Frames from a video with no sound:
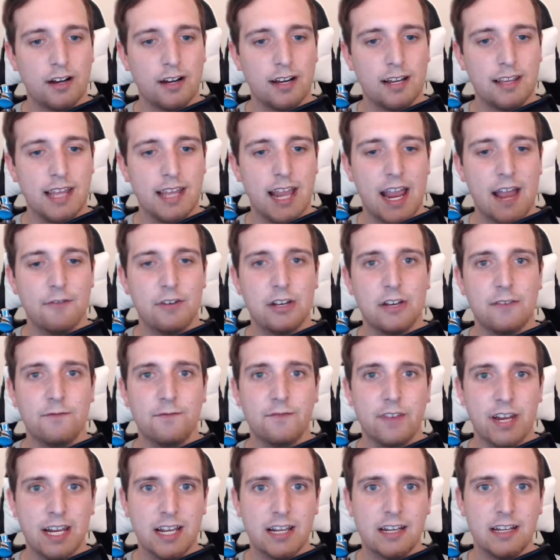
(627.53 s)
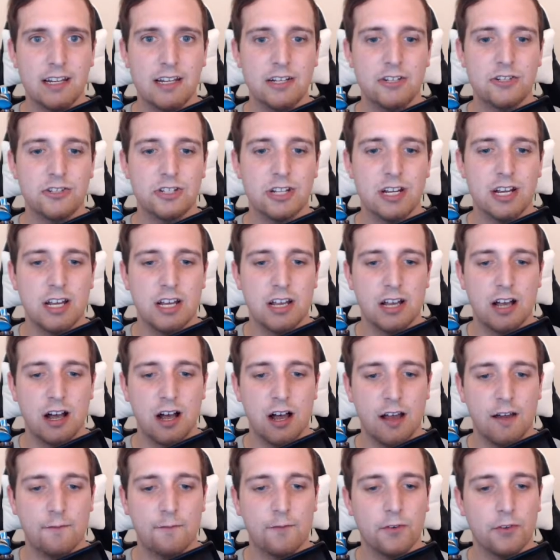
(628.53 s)
have an advantage
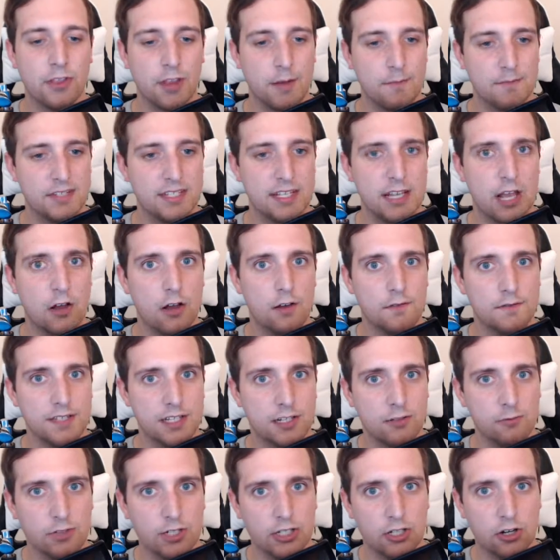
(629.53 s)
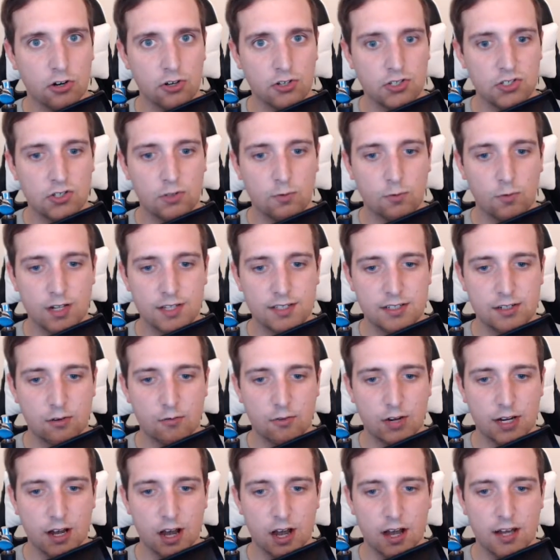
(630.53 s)
for themselves in regards to what's
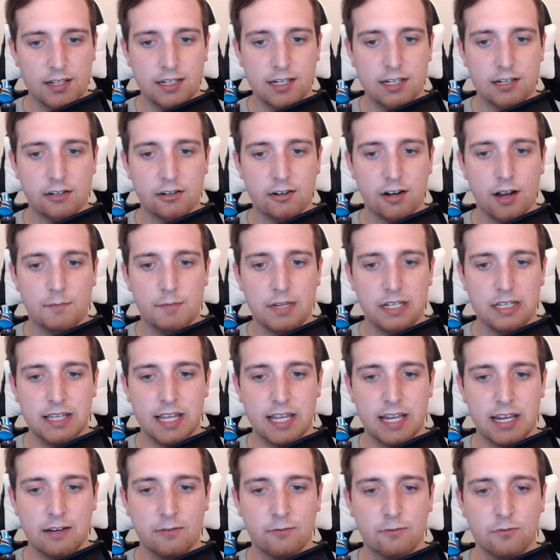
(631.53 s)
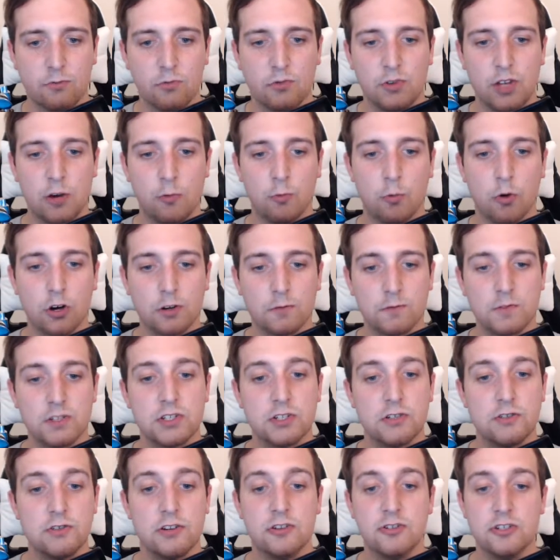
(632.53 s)
going on here. I mean, they work with
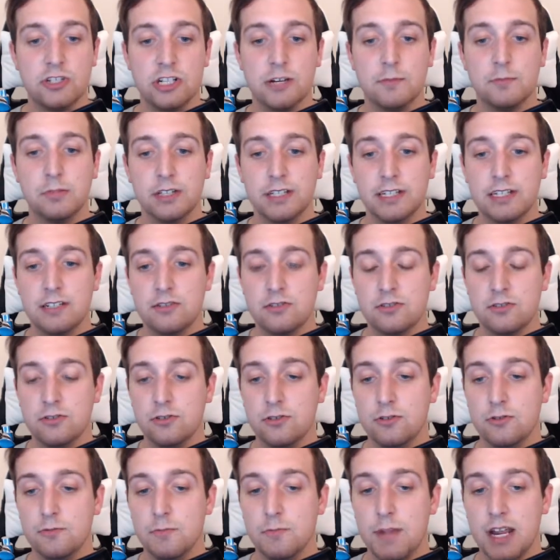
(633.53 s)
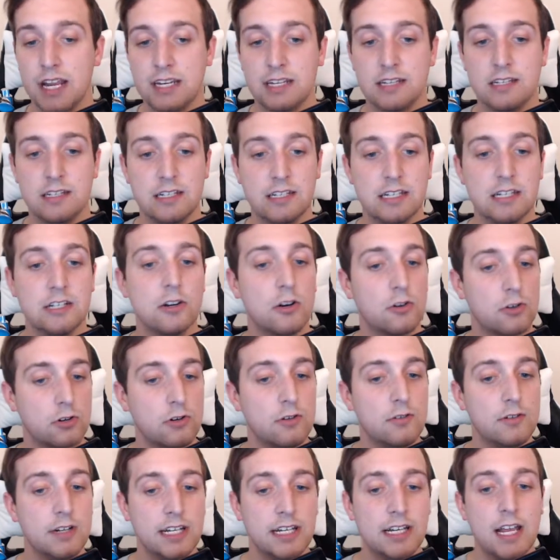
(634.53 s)
Studio Ghibli to make Ni no
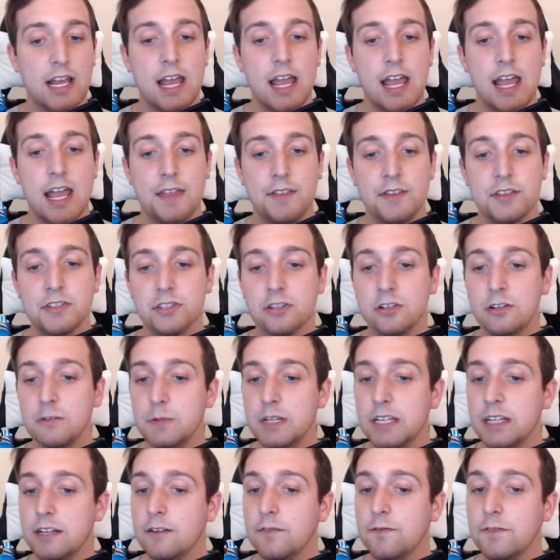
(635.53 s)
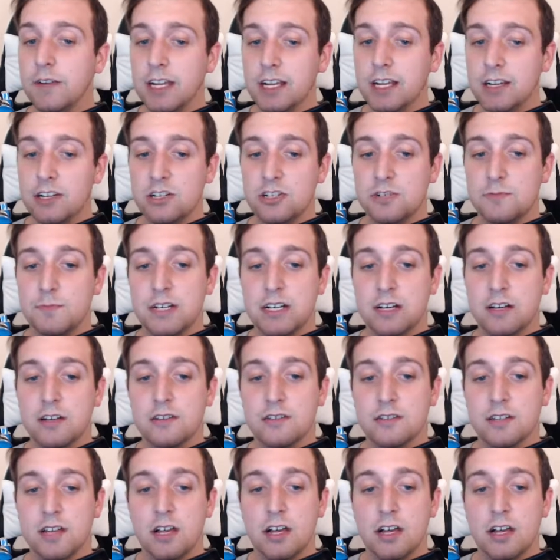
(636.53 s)
Kuni, and this could be an advantage because